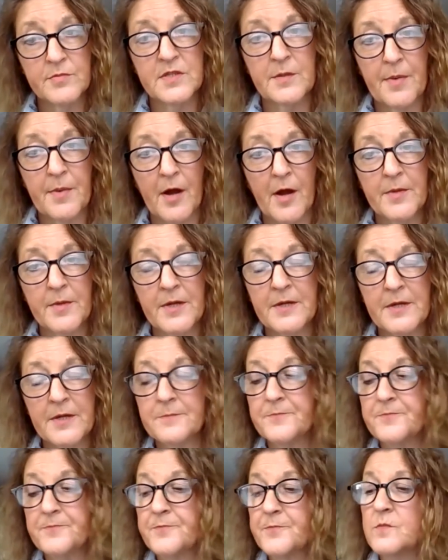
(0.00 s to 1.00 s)
department.
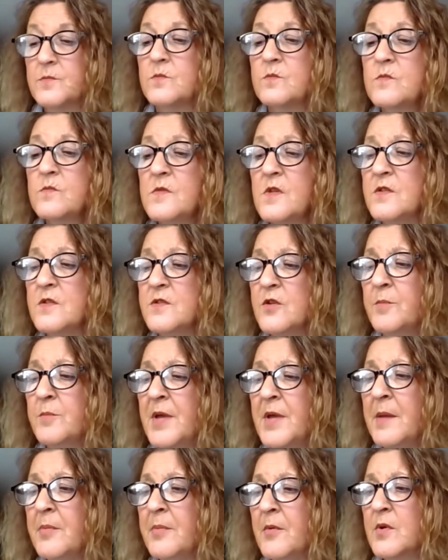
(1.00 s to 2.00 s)
So
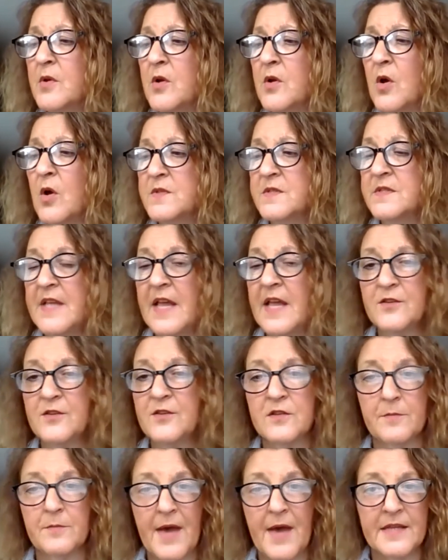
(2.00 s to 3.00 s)
people would go snatch the
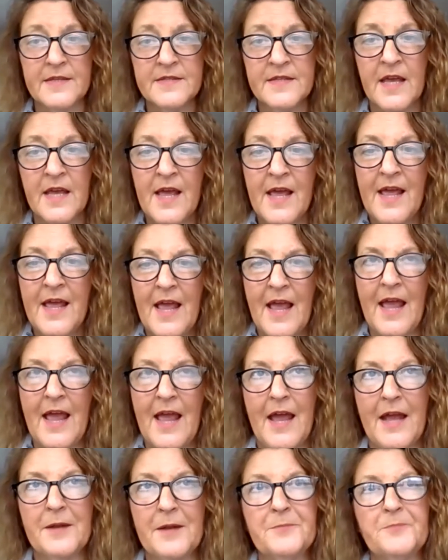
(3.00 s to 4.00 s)
bodies.
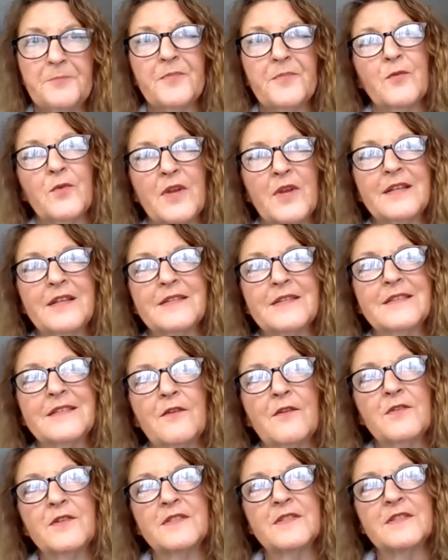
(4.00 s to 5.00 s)
And what I
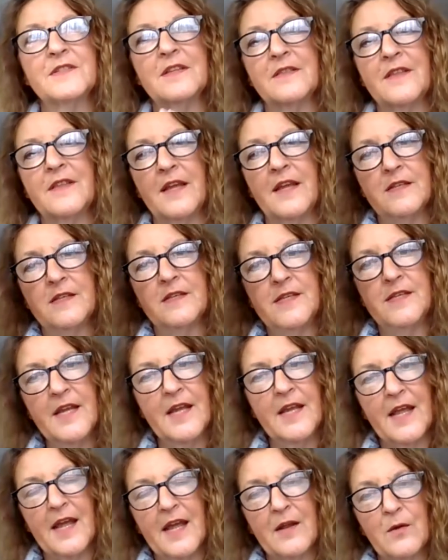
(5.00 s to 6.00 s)
discovered is that they
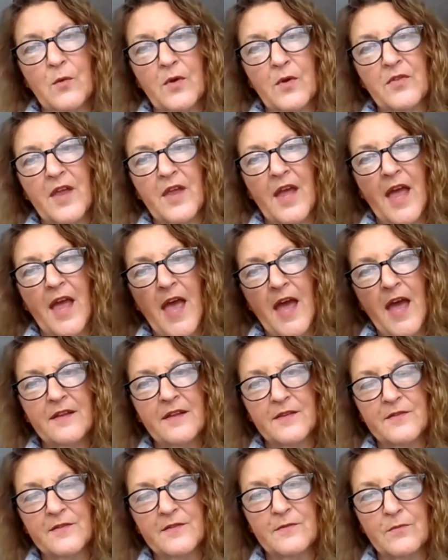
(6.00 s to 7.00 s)
dig at where the head
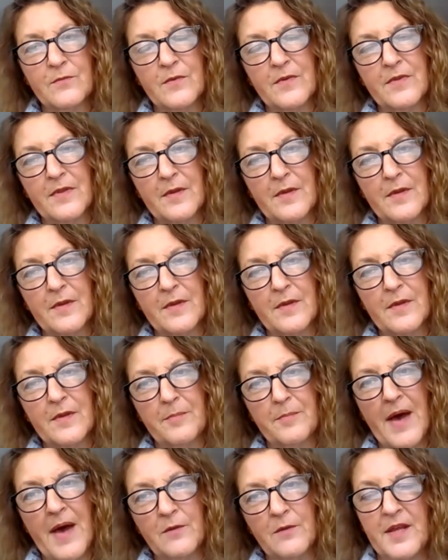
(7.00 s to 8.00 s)
of the
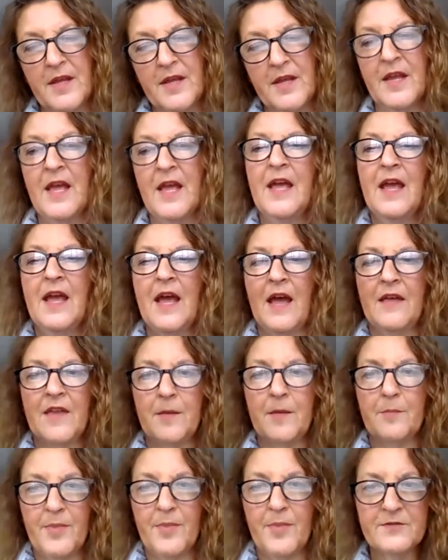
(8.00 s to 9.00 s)
body would be, and
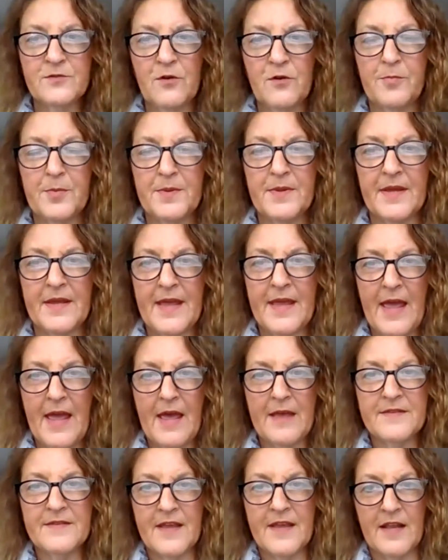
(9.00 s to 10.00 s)
they bust open the
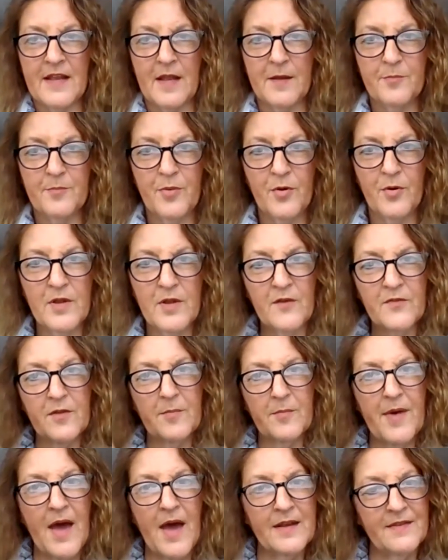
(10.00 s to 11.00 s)
casket and pull out the
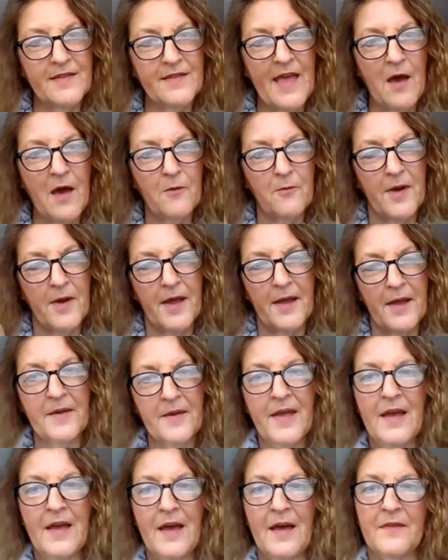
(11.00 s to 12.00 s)
body that way.
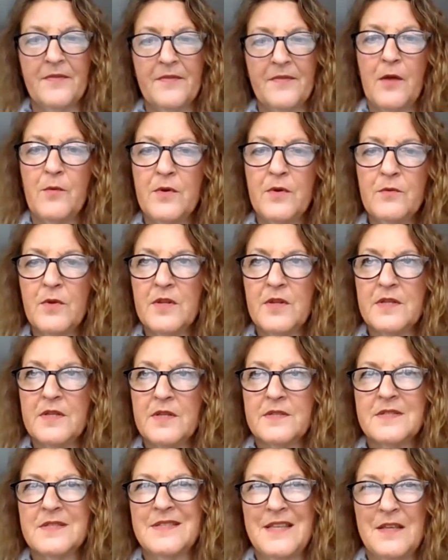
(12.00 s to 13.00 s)
They wouldn't
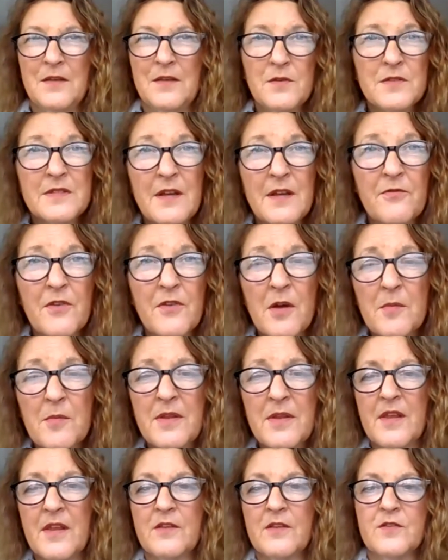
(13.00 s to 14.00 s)
really steal stuff from
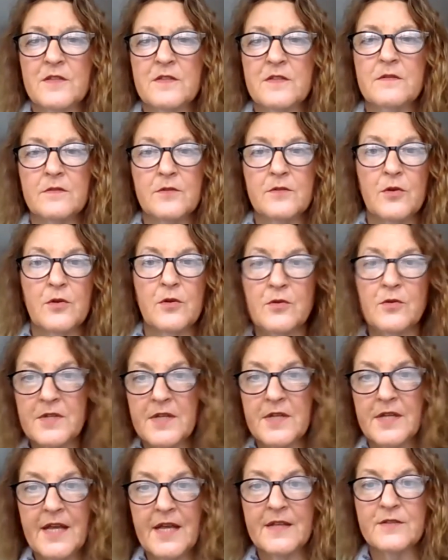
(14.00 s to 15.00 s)
it. They just turned
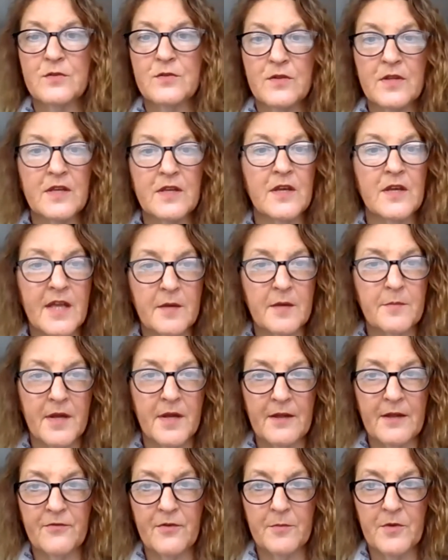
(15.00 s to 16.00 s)
it in so they could get
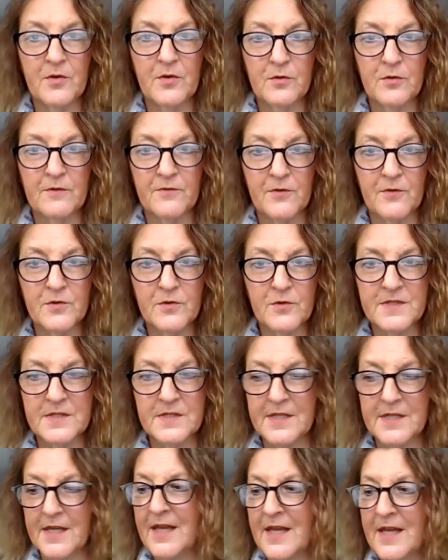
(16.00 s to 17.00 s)
money from the
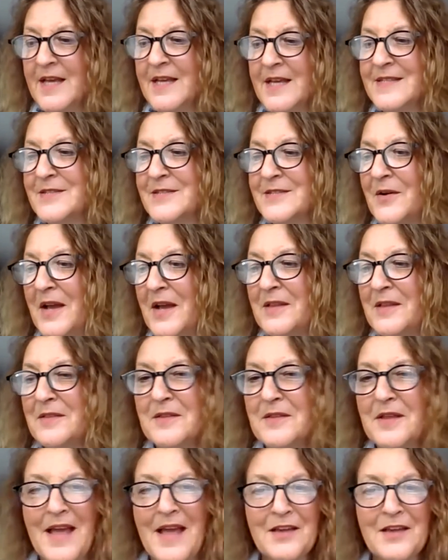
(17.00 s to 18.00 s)
university. So I
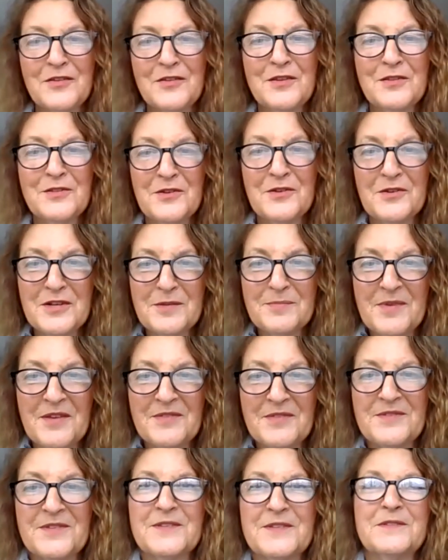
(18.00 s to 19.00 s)
actually learned
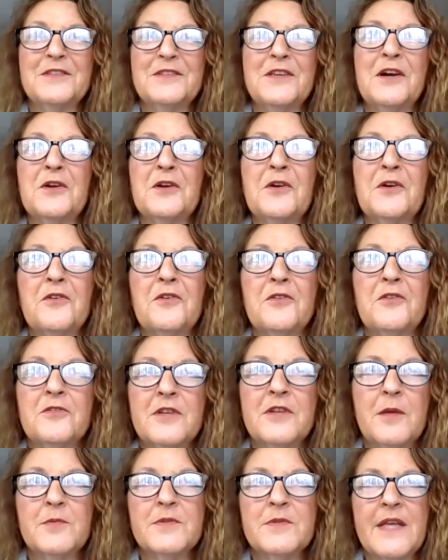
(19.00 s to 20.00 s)
about this young girl. Her
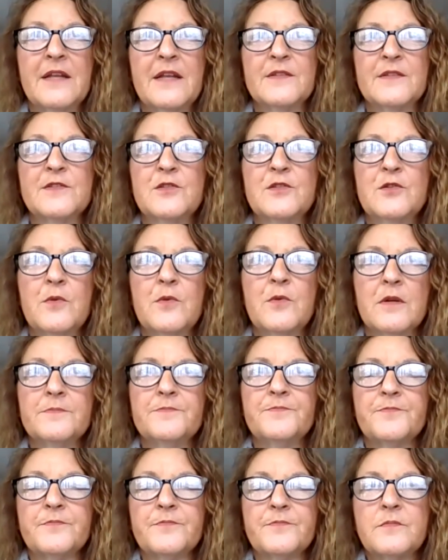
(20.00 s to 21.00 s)
name was Anna
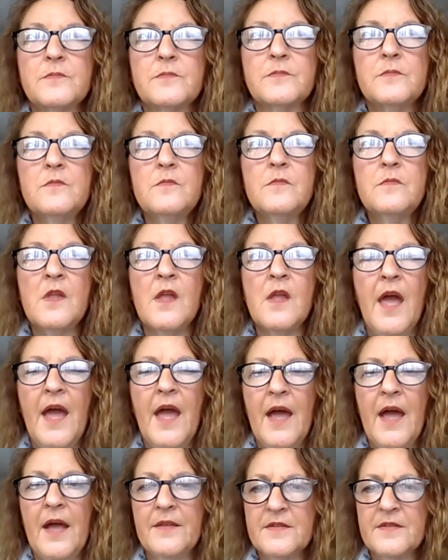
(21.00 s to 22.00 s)
Stewart.
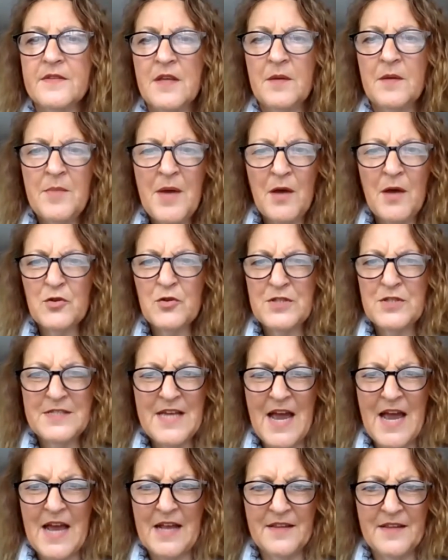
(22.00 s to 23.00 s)
And somehow she
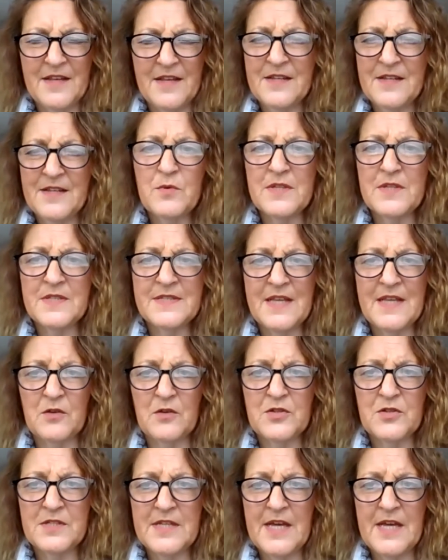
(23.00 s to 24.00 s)
died. They didn't really say how
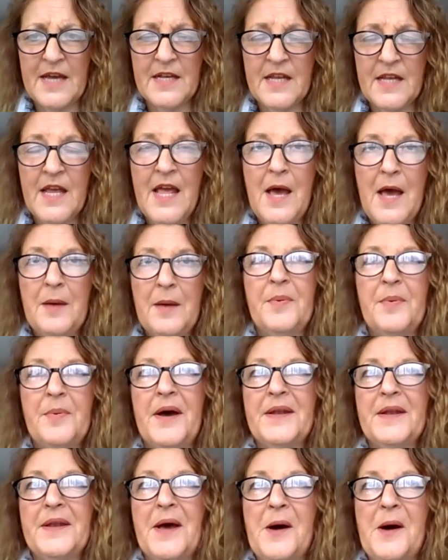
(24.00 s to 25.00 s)
she died.
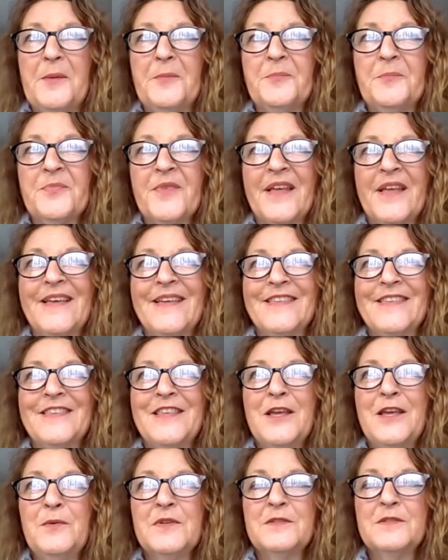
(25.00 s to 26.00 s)
But
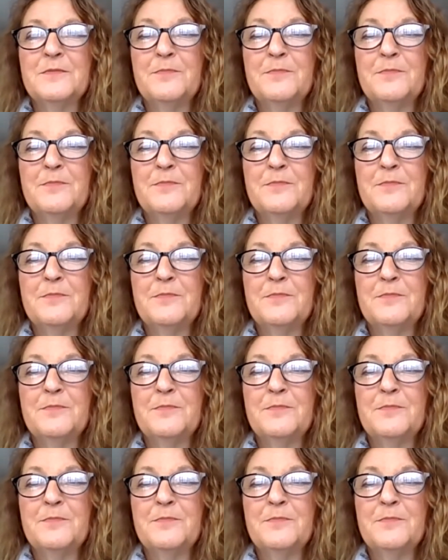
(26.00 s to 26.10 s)
she was